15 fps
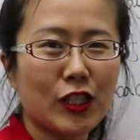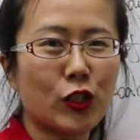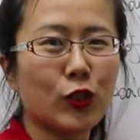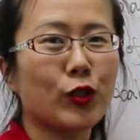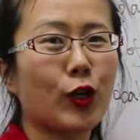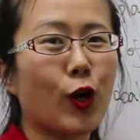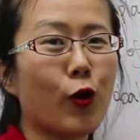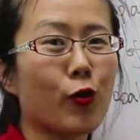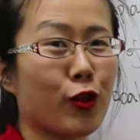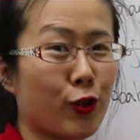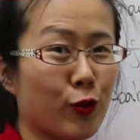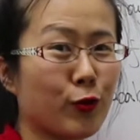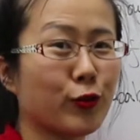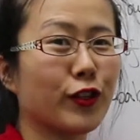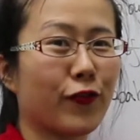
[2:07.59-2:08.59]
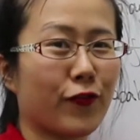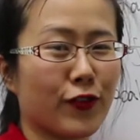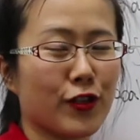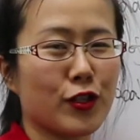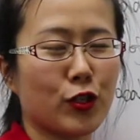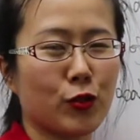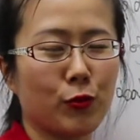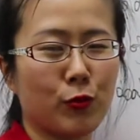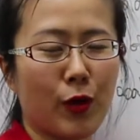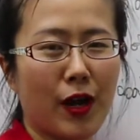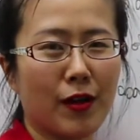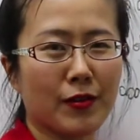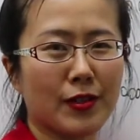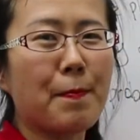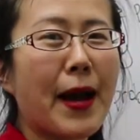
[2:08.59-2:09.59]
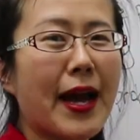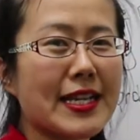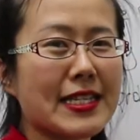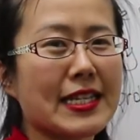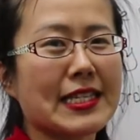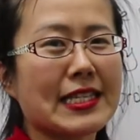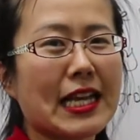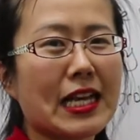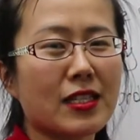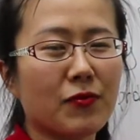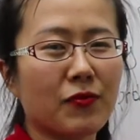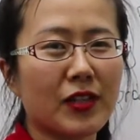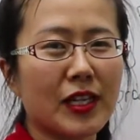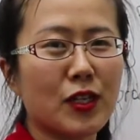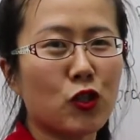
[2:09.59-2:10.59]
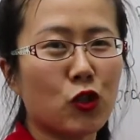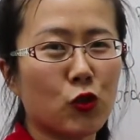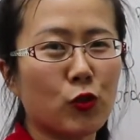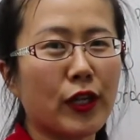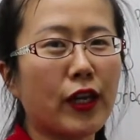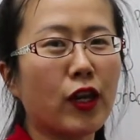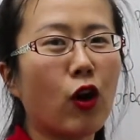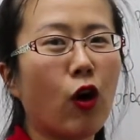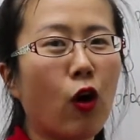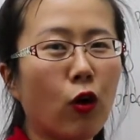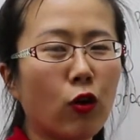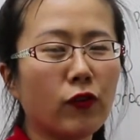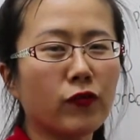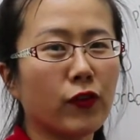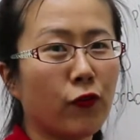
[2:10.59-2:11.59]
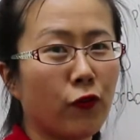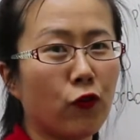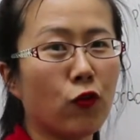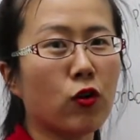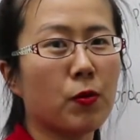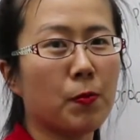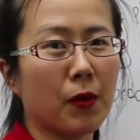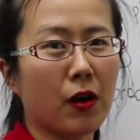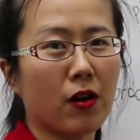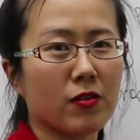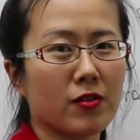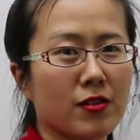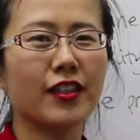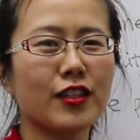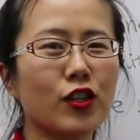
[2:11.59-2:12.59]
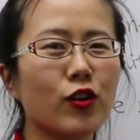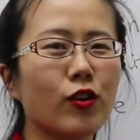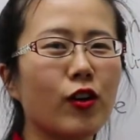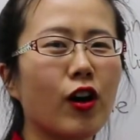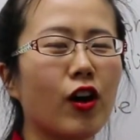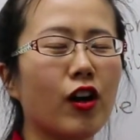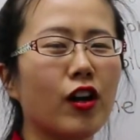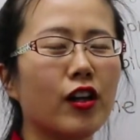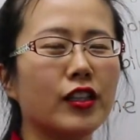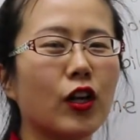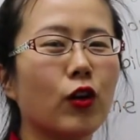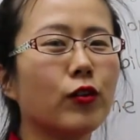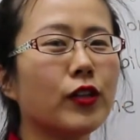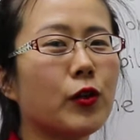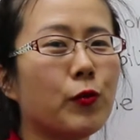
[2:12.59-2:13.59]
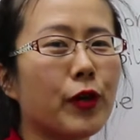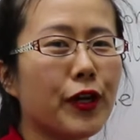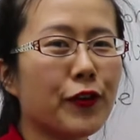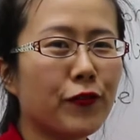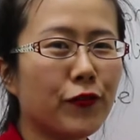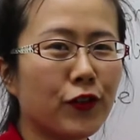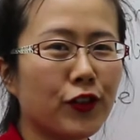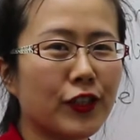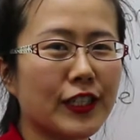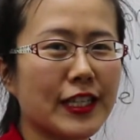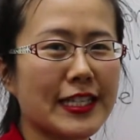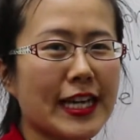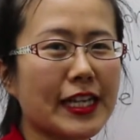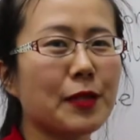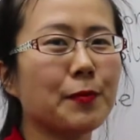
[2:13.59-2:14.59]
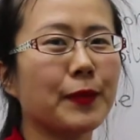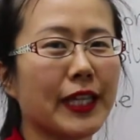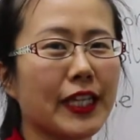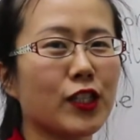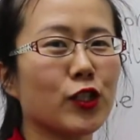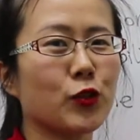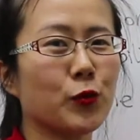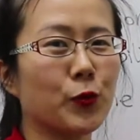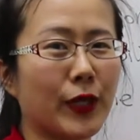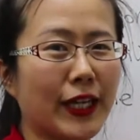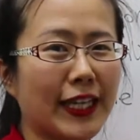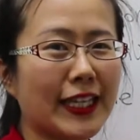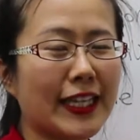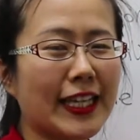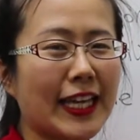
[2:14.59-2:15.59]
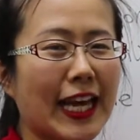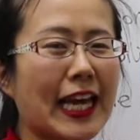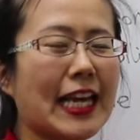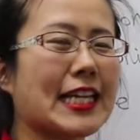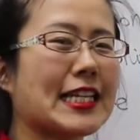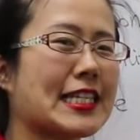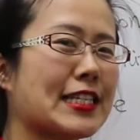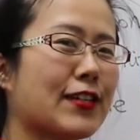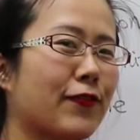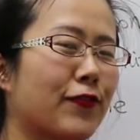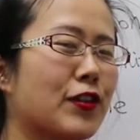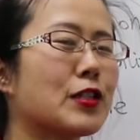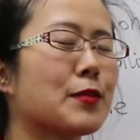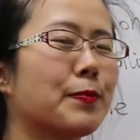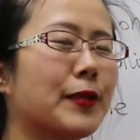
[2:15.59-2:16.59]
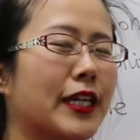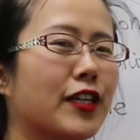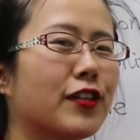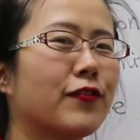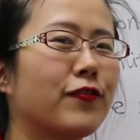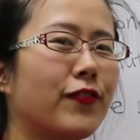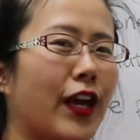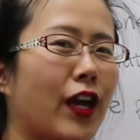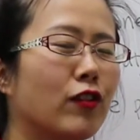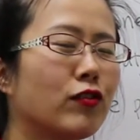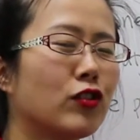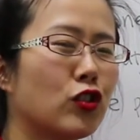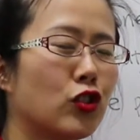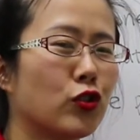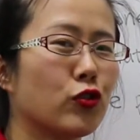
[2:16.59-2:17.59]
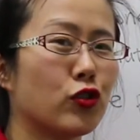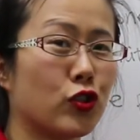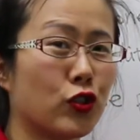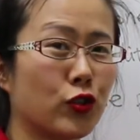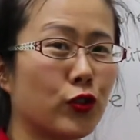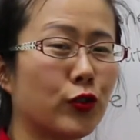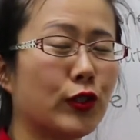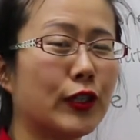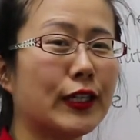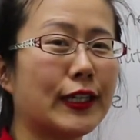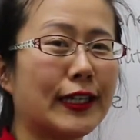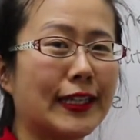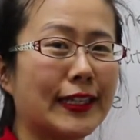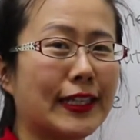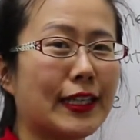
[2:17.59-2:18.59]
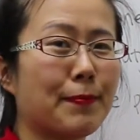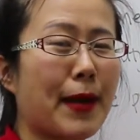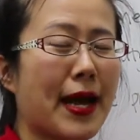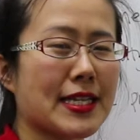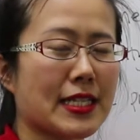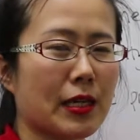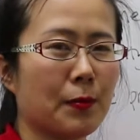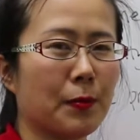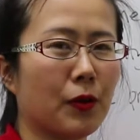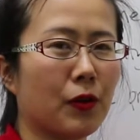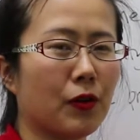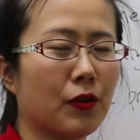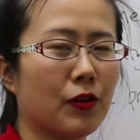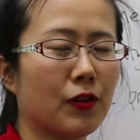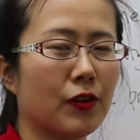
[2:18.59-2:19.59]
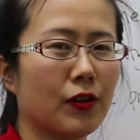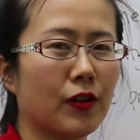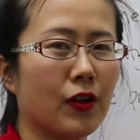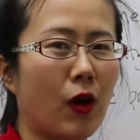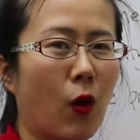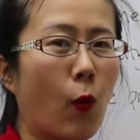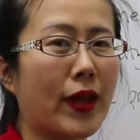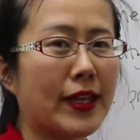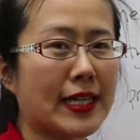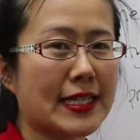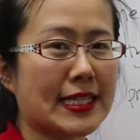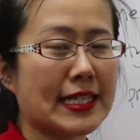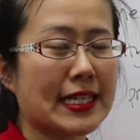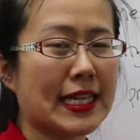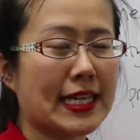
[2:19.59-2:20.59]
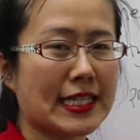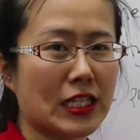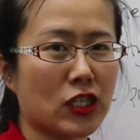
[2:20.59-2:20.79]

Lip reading: to go through the first two rounds by successfully shooting all of the four balls. So the only way for the second player to win is the first player failed to shoot the basketball when it's his